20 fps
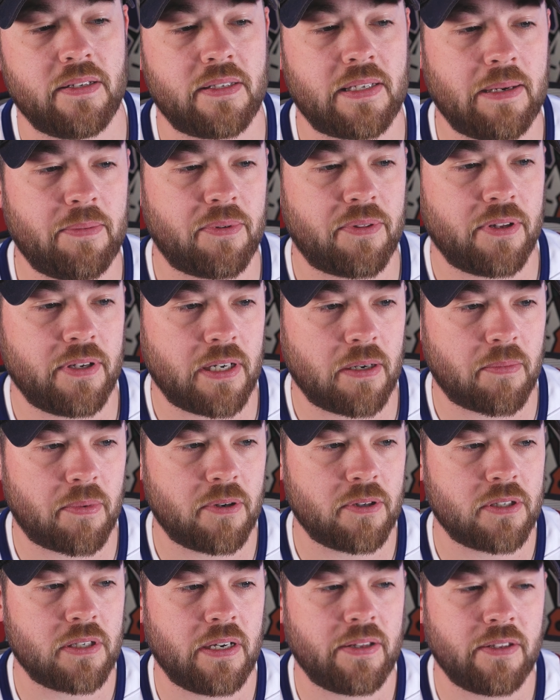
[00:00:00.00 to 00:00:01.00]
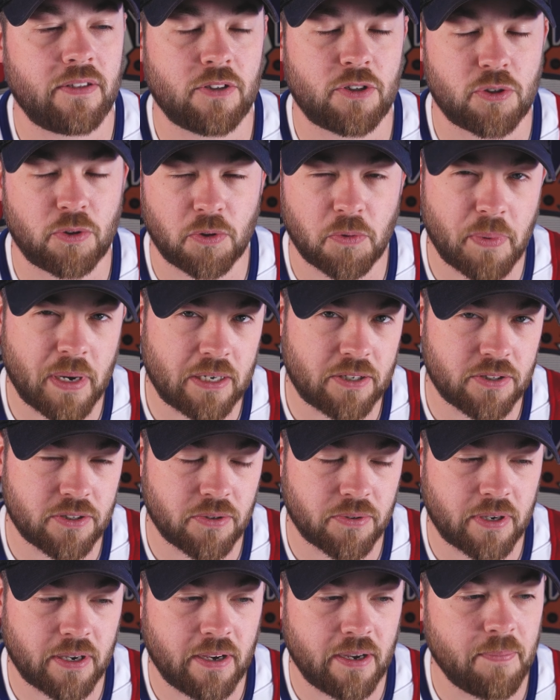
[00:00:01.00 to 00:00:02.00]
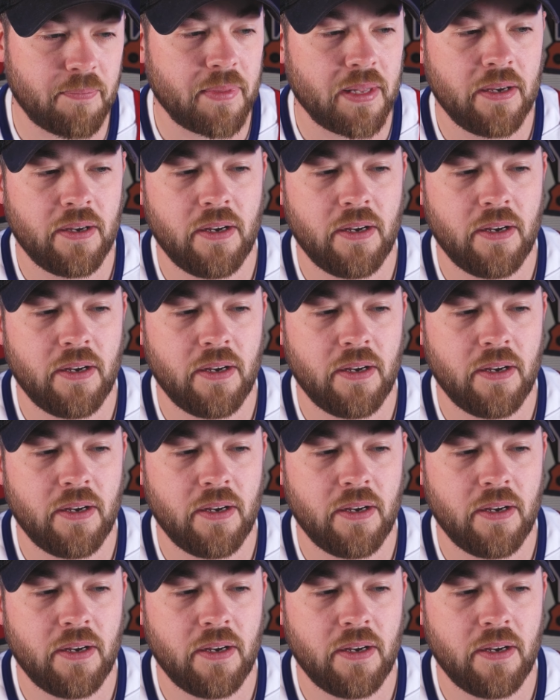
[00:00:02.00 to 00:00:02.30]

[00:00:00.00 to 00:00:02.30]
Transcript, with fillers: Same with the numbers. I think the shoulder patch is okay,